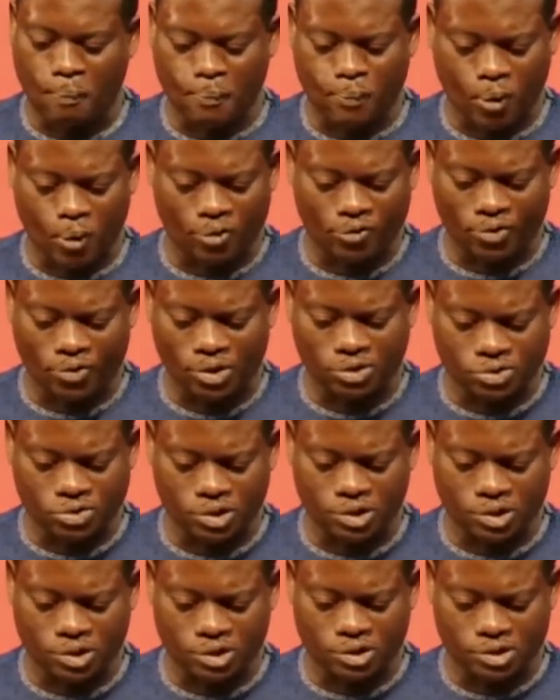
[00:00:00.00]

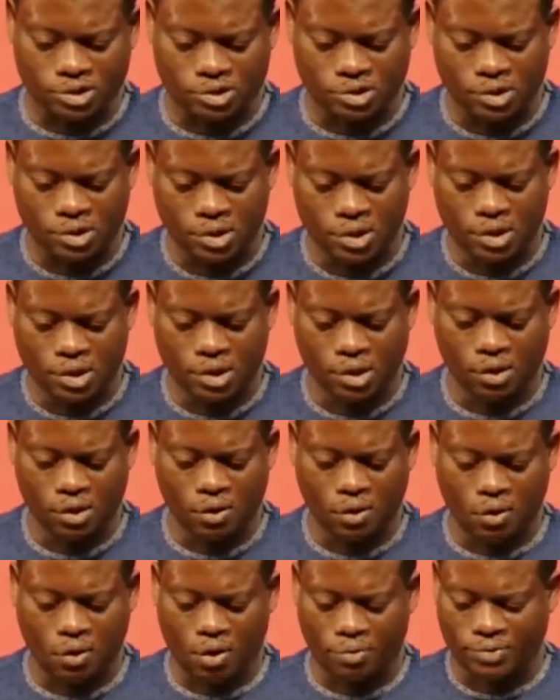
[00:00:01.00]
provinces
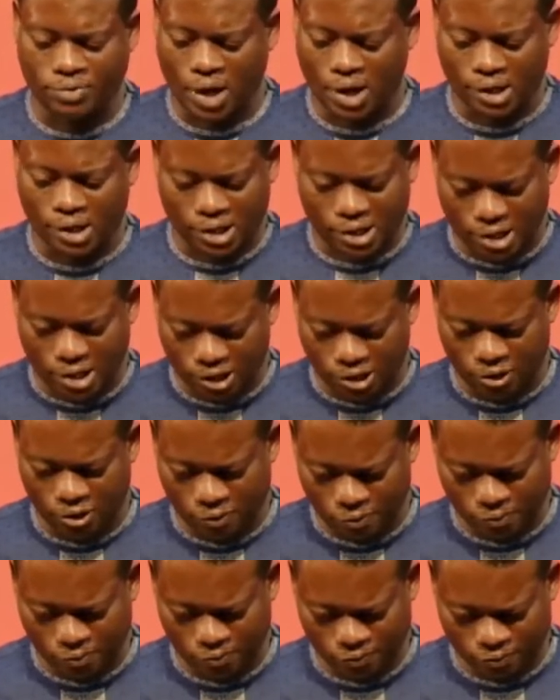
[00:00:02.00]
of thy
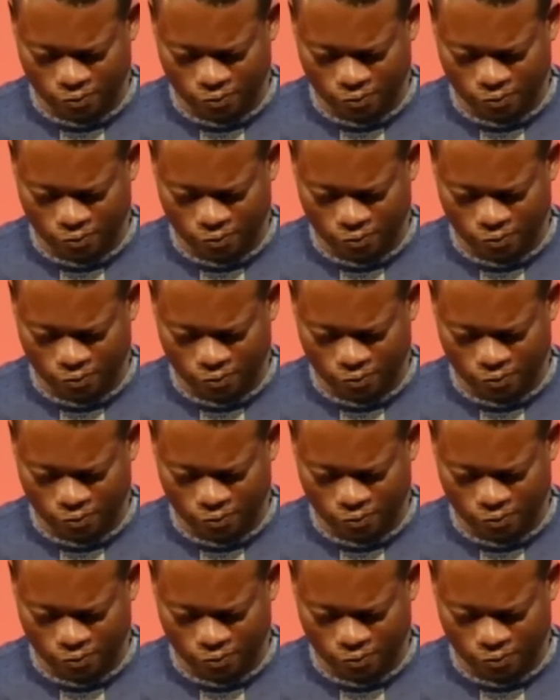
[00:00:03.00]
kingdom,